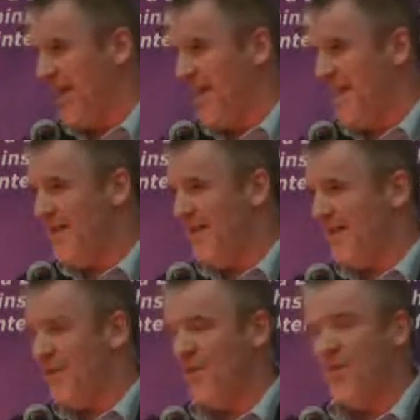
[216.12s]
a
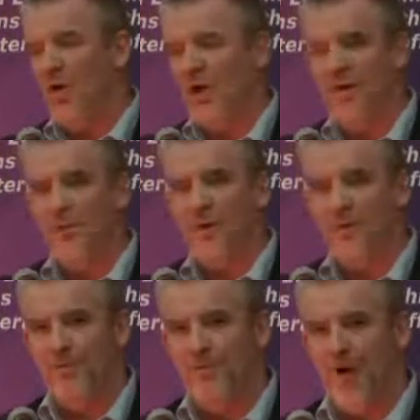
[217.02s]
typical kind of
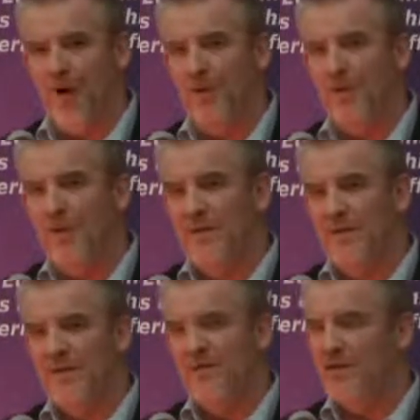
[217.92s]
profile
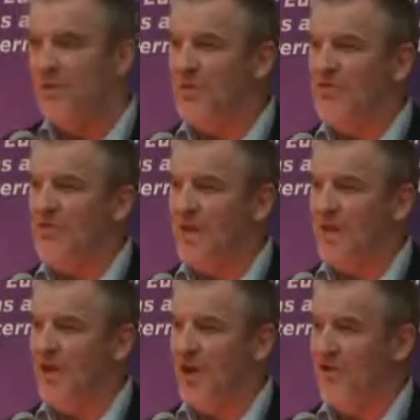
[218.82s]
that suits that
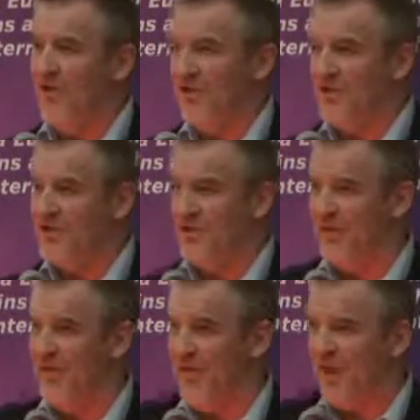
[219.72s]
kind of
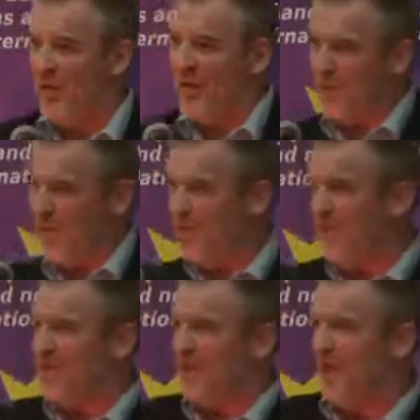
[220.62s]
person. And whenever we go
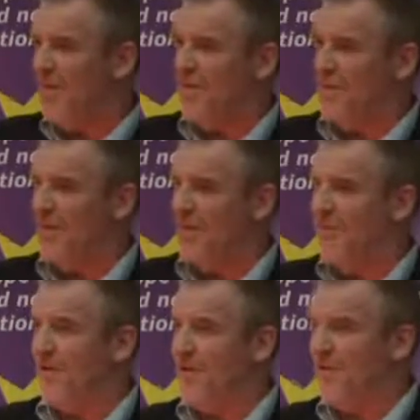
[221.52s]
into companies and we
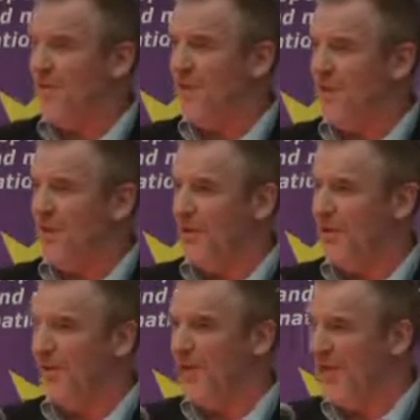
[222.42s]
find people
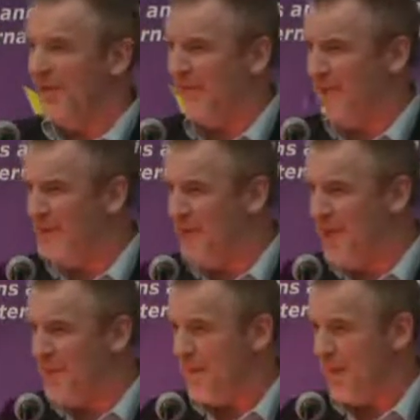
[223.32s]
who are getting a
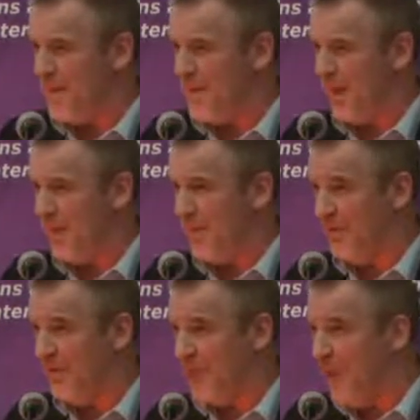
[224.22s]
really bad time
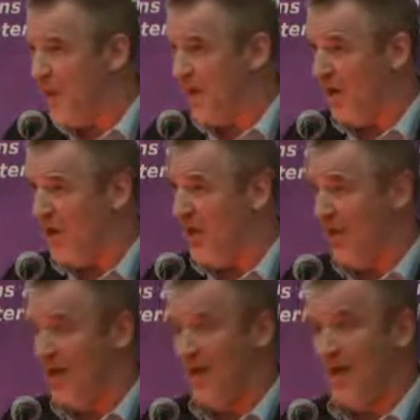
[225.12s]
with their work,
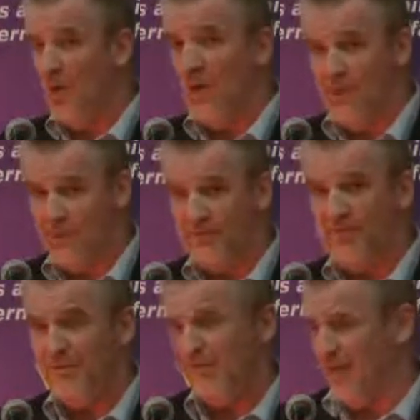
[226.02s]
we
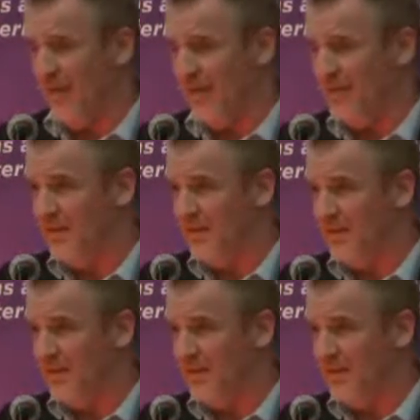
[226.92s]
often find